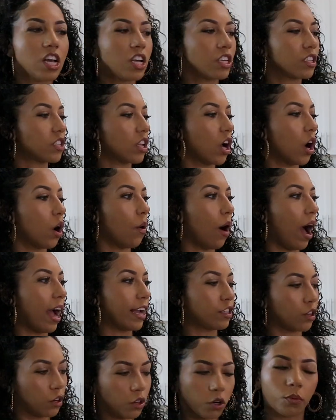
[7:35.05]
So I
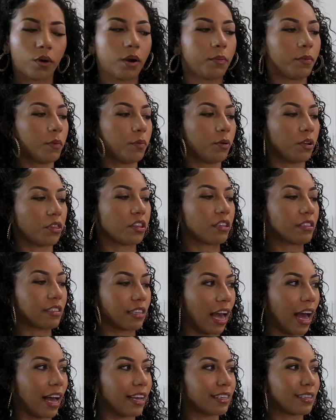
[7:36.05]
don't know where I'm gonna put this
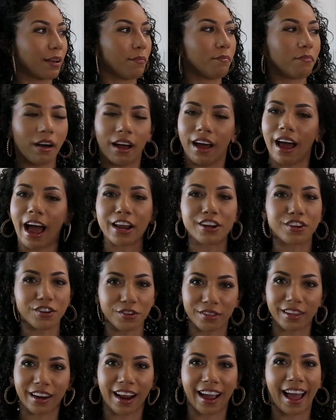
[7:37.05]
yet, but I
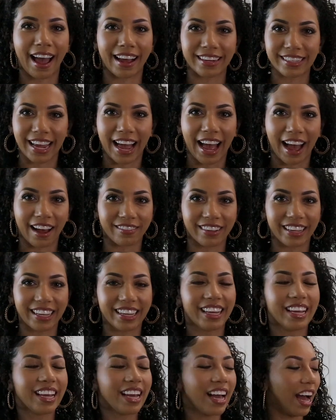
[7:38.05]
knew that I had to have
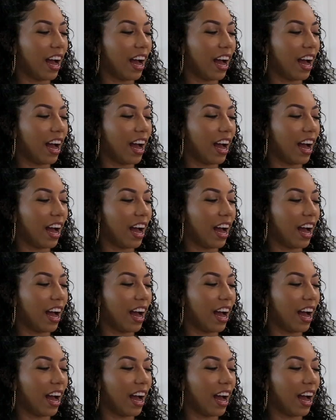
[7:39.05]
it.